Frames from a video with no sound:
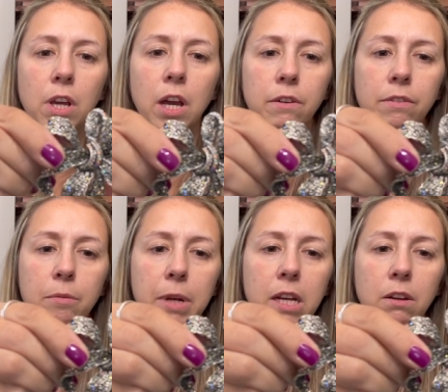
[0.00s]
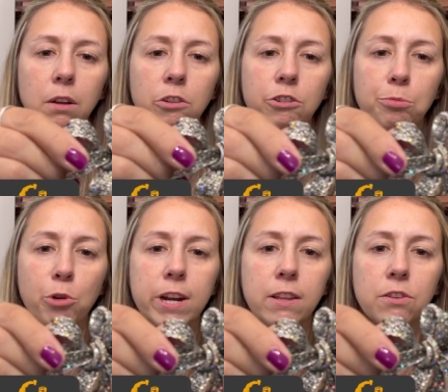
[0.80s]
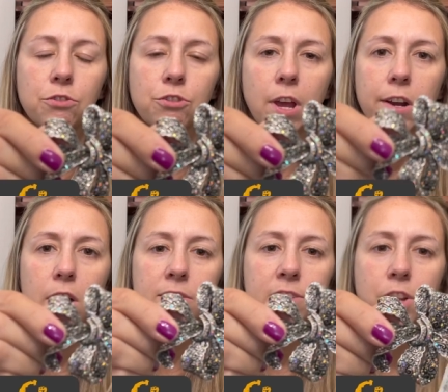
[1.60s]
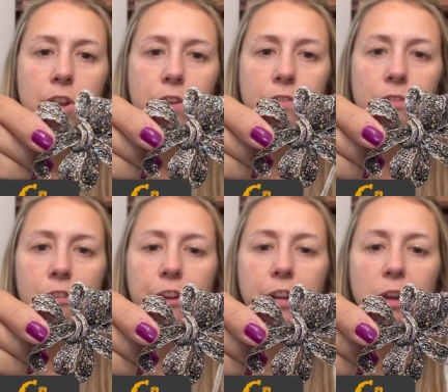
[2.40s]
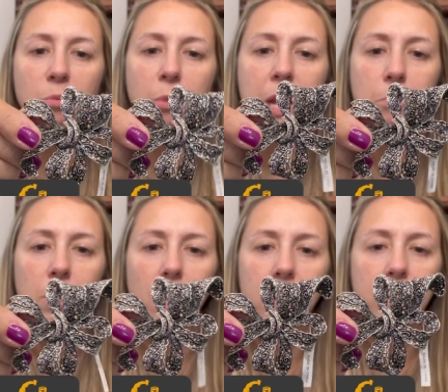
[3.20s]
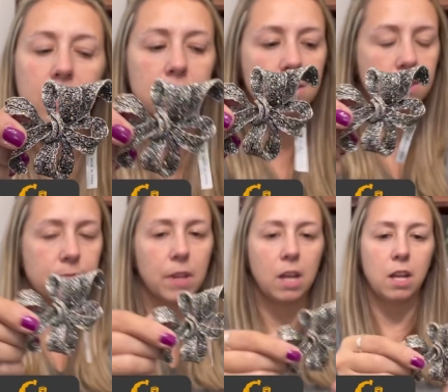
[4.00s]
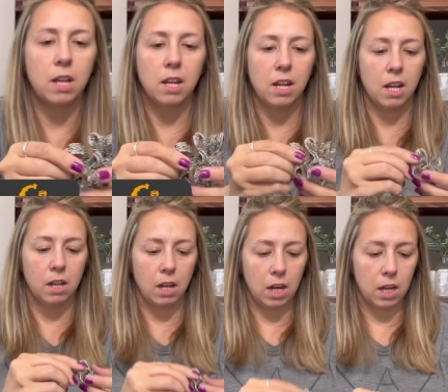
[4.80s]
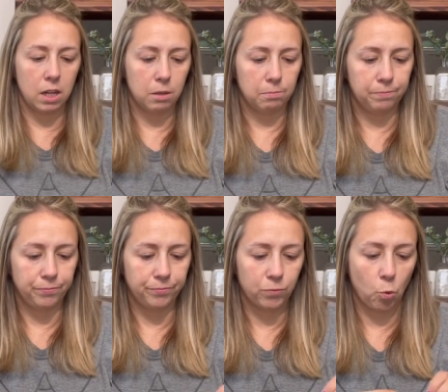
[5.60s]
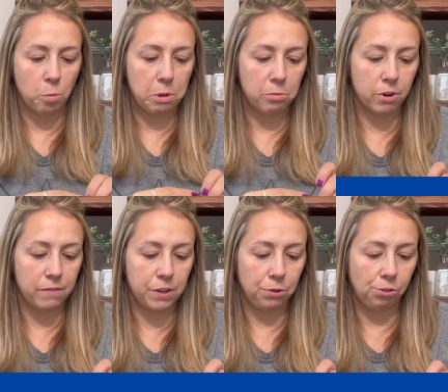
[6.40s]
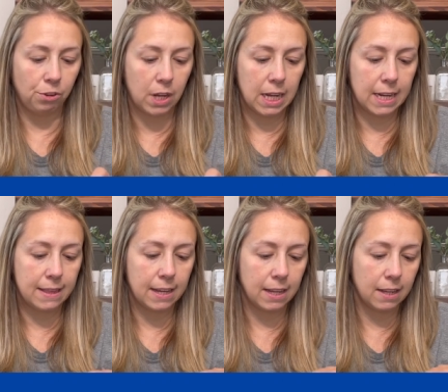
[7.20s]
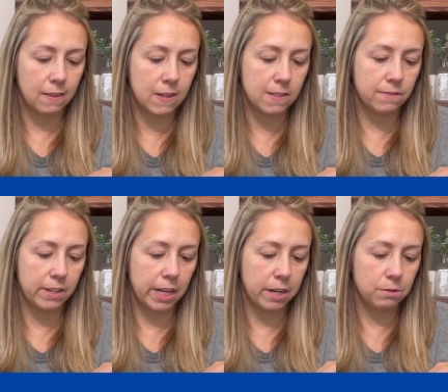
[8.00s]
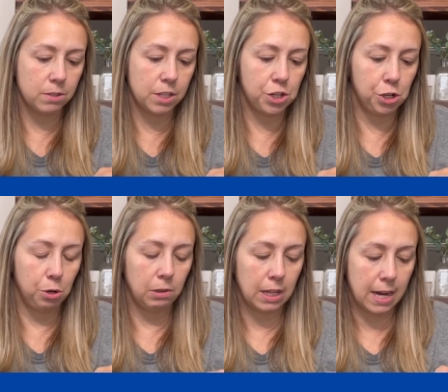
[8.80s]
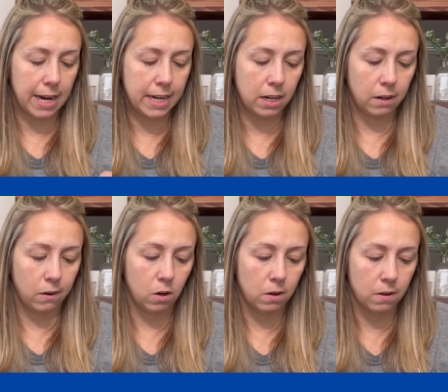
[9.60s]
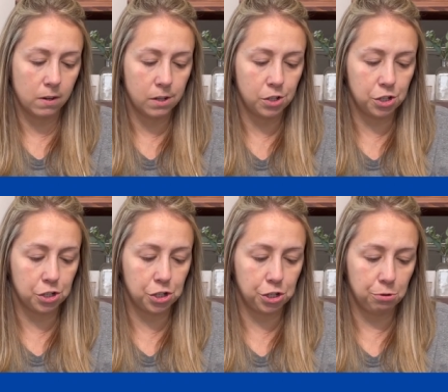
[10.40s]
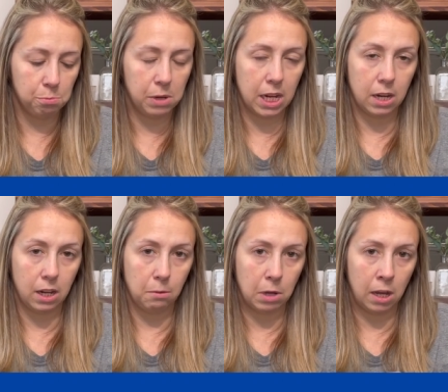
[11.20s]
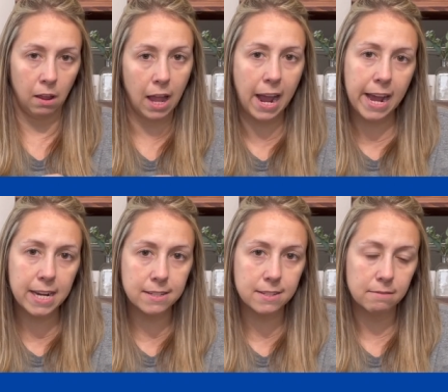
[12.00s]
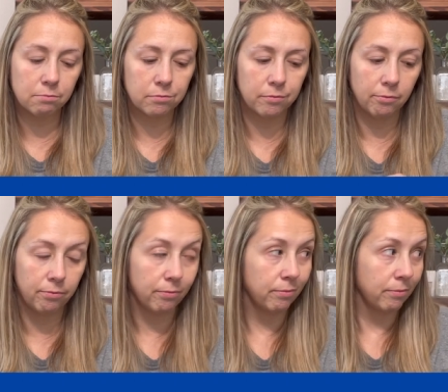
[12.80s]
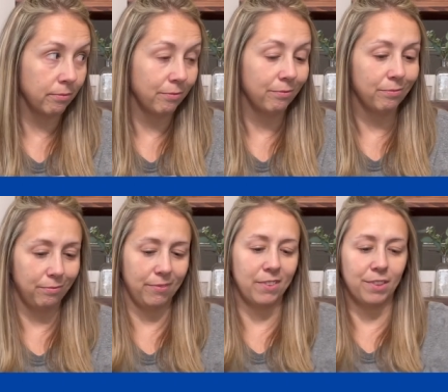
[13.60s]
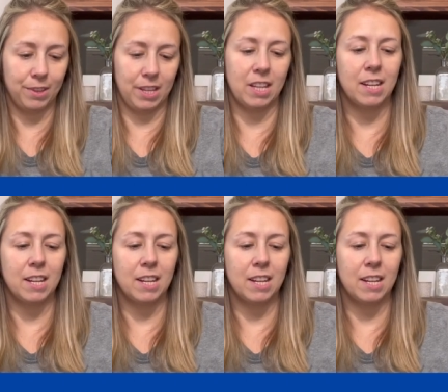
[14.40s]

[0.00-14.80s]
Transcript: Yeah, I yeah. mean, you could just break the other side off, and then mm -hmm. it's mm-hmm. there you go. Bam, got a necklace. Wham, bam. Um, remember if you see anything in these videos that you like, just shoot me an email at. Or pictures you do